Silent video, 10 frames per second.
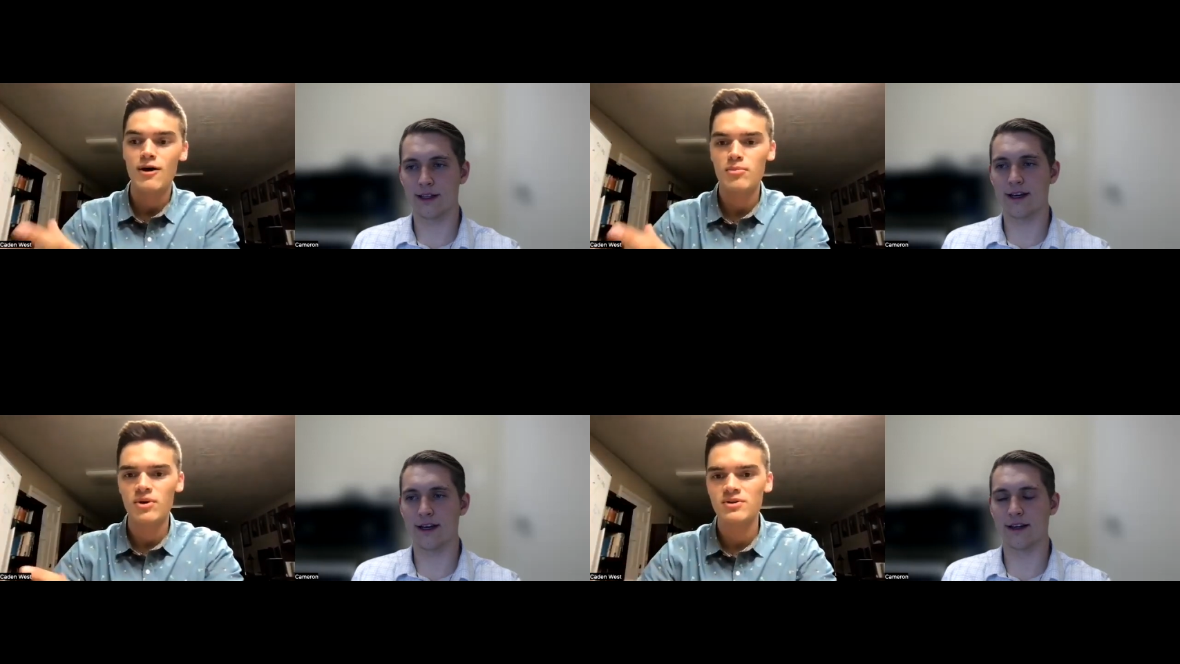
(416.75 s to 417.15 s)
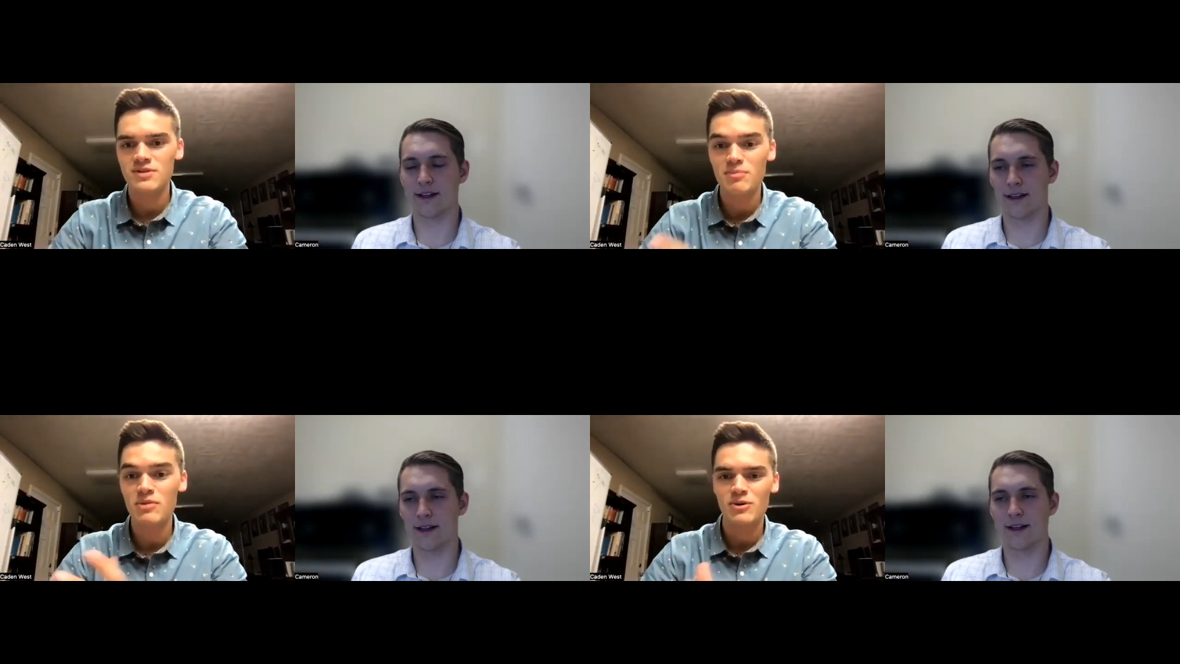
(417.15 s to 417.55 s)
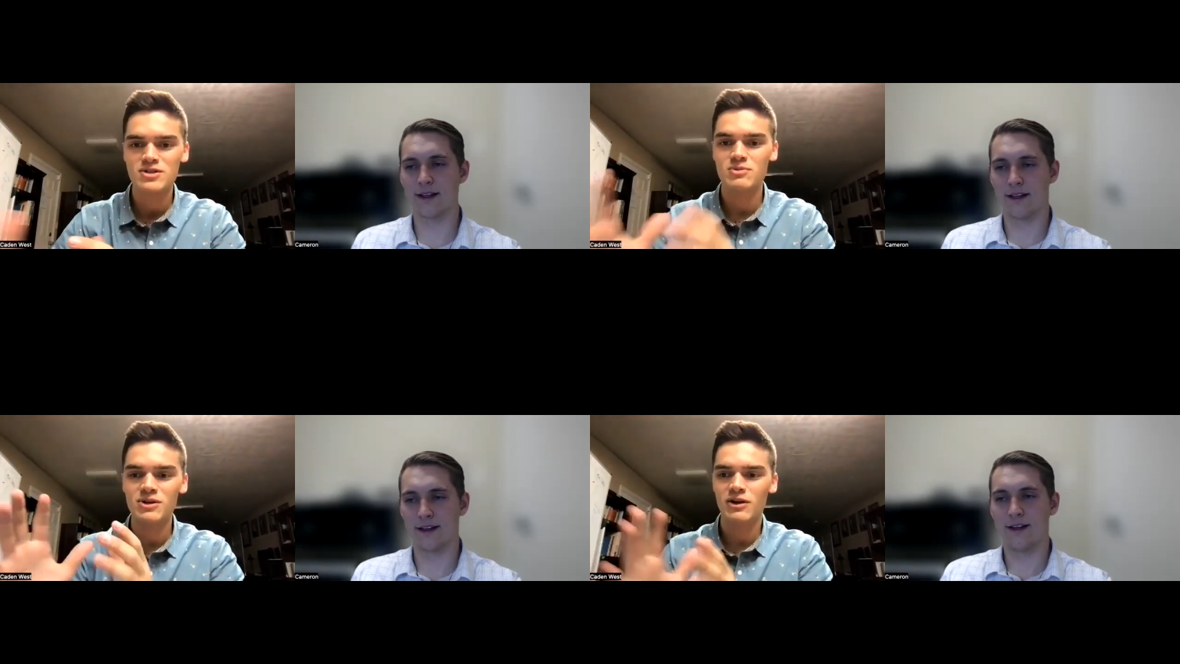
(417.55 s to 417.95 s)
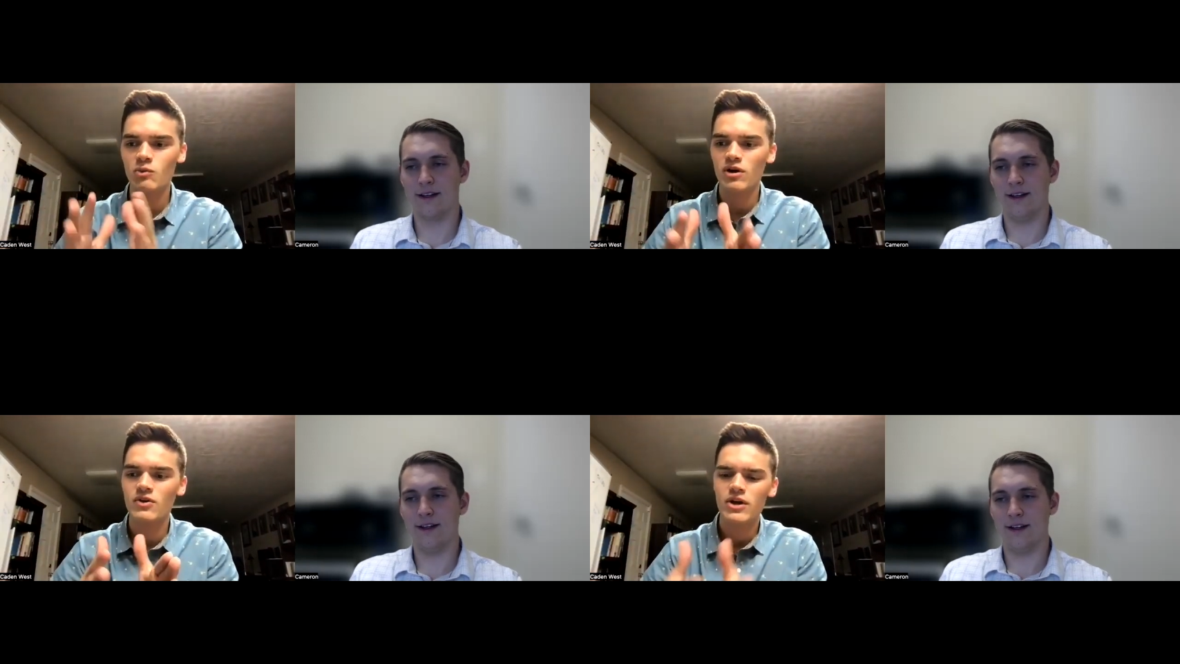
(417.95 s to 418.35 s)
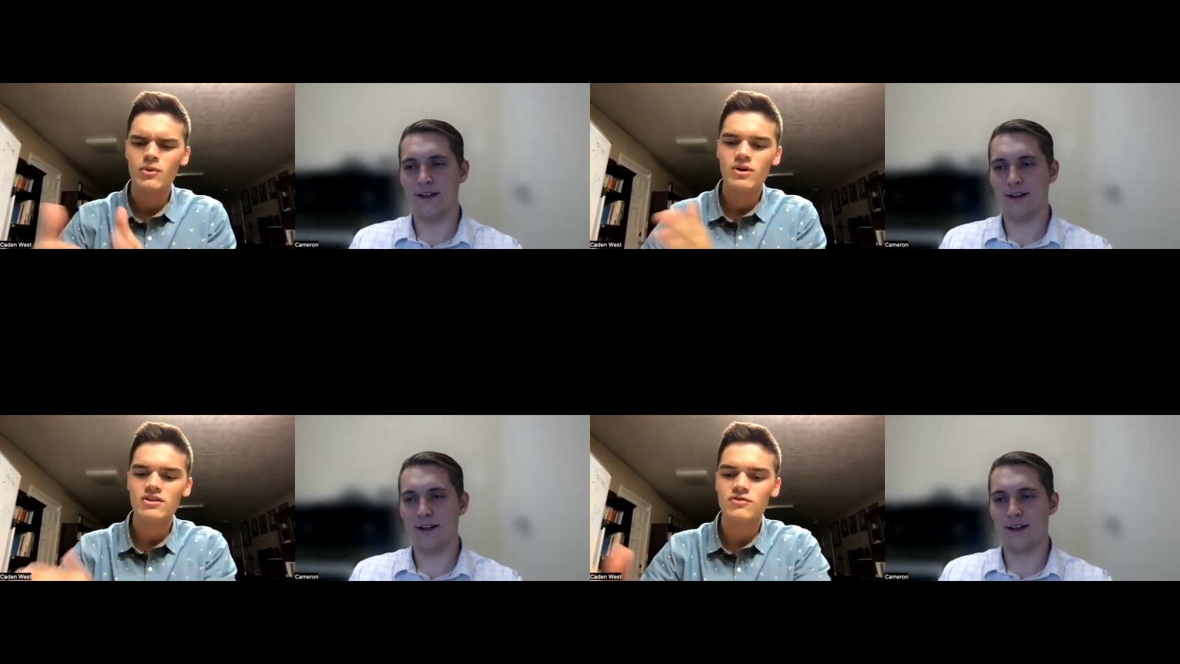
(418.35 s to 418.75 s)
Speaker 1: i built my resume like what
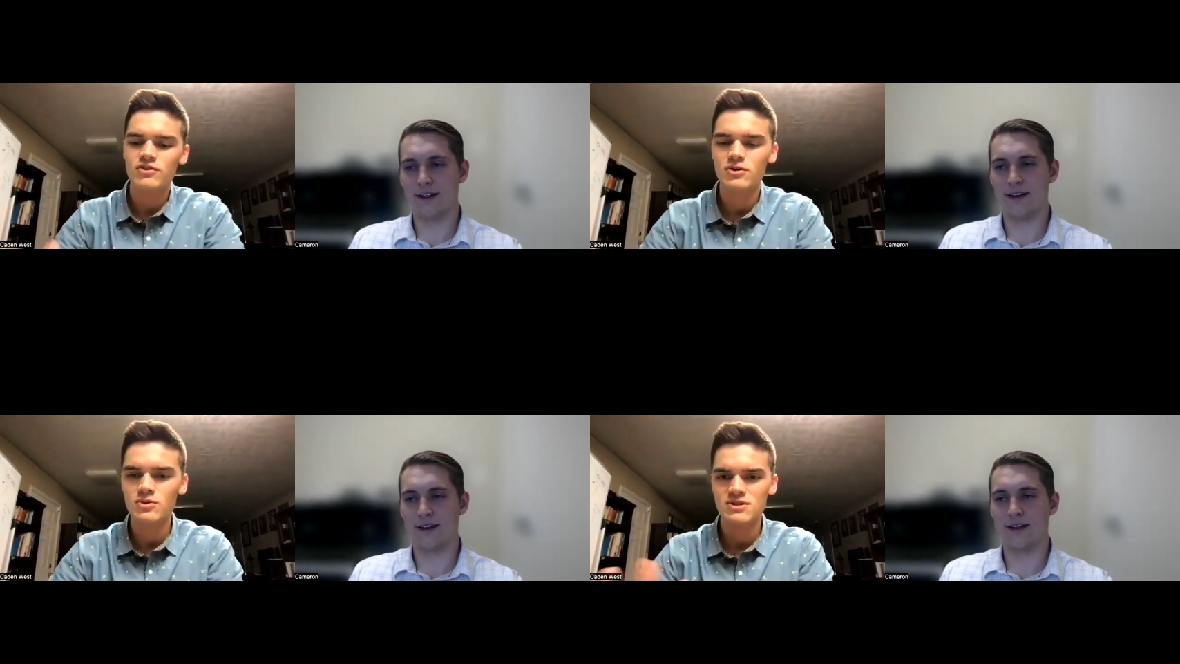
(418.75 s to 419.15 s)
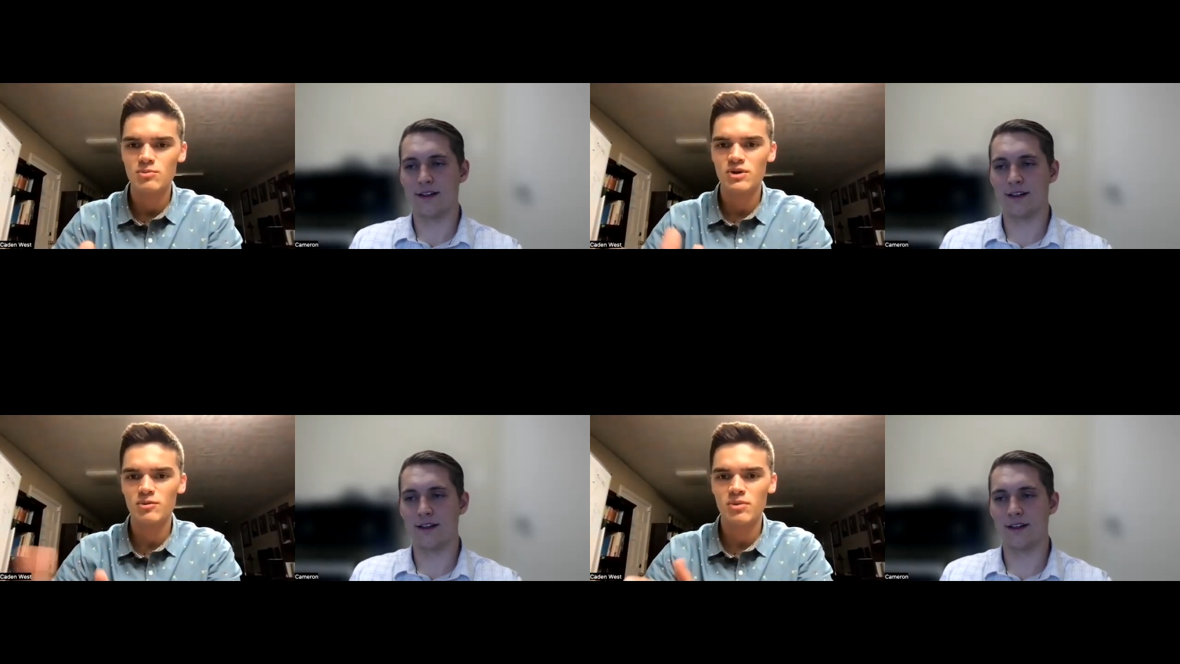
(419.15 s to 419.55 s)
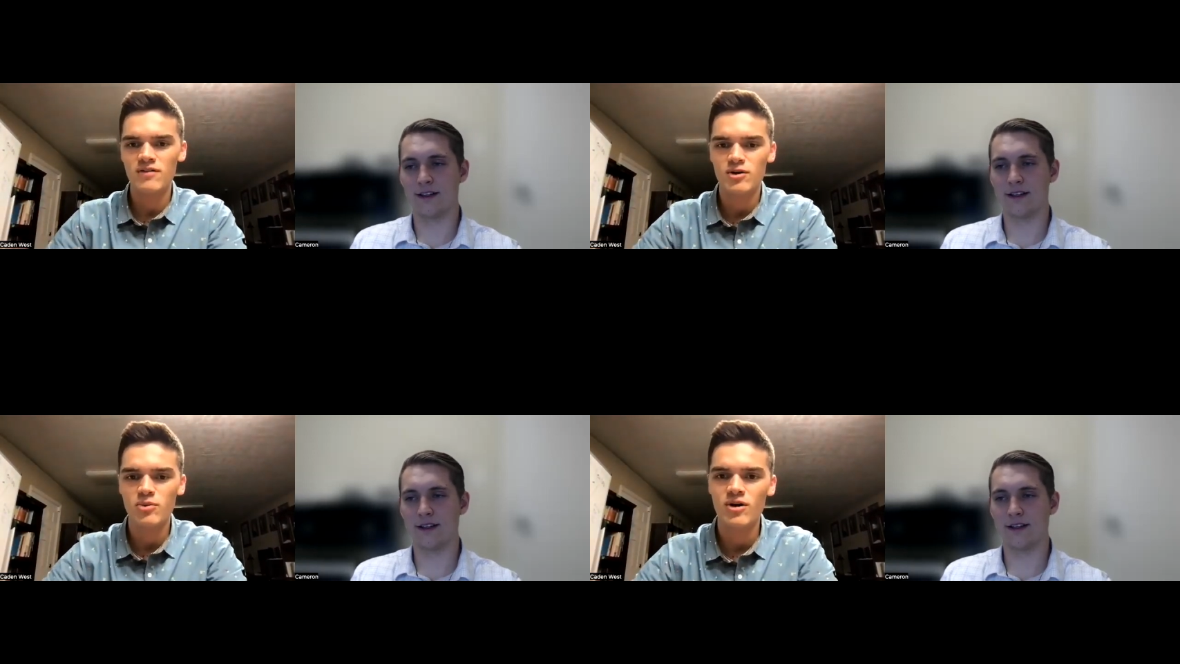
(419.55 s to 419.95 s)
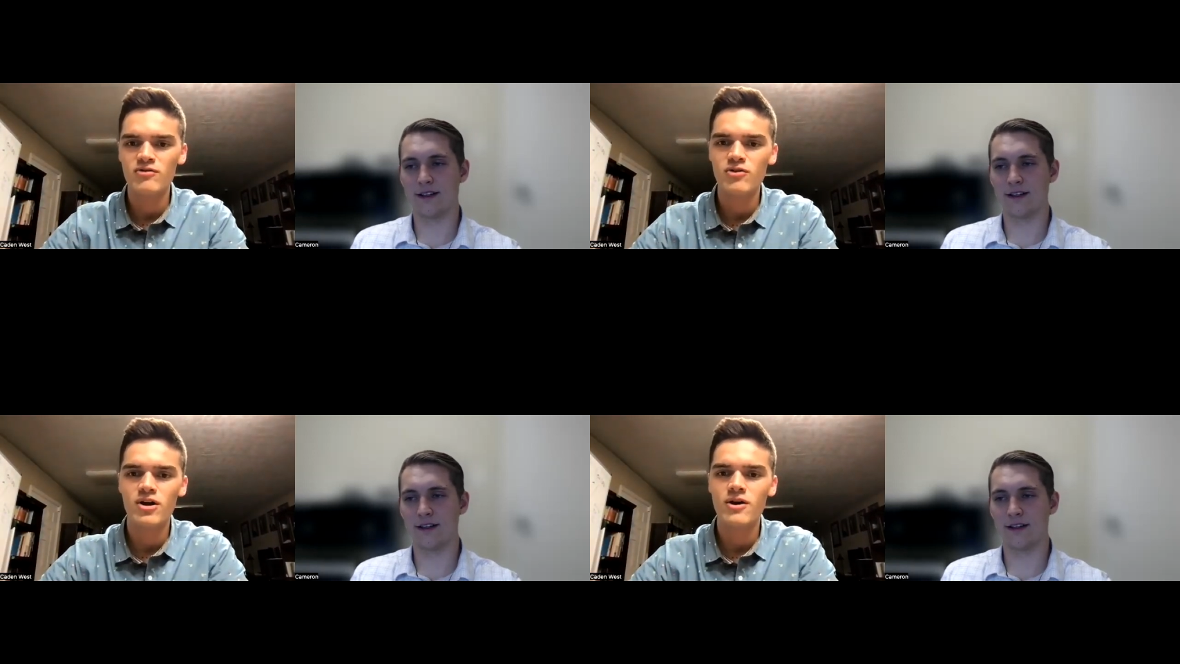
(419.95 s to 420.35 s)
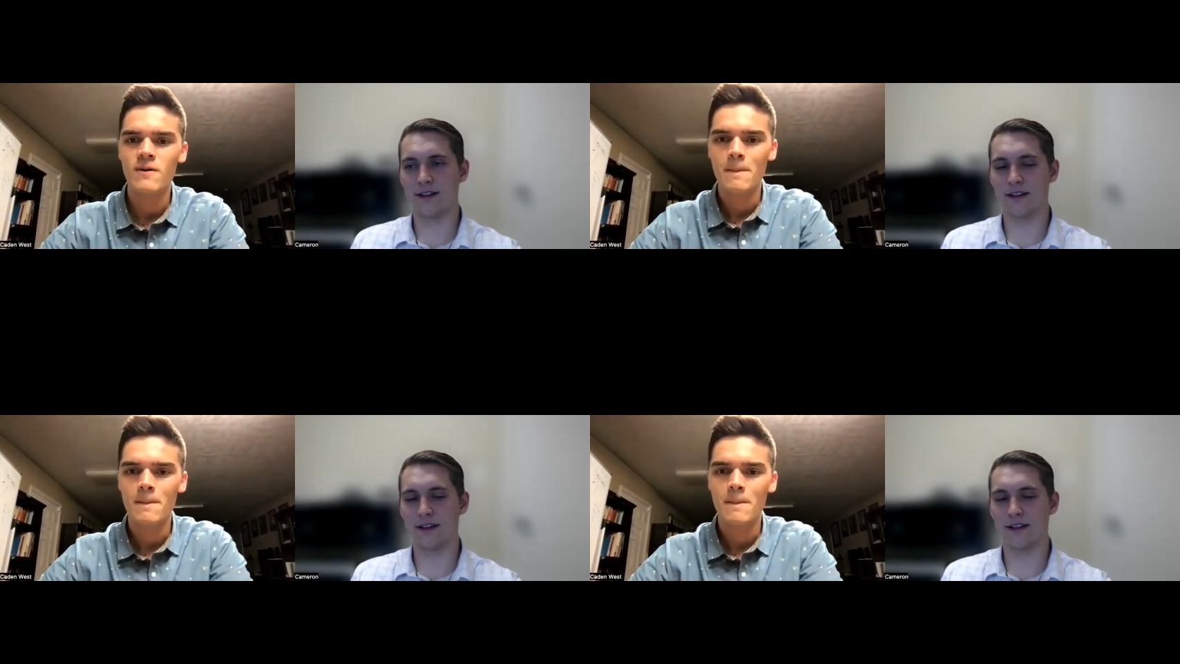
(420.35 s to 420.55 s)
what do you feel was the big pivot point for you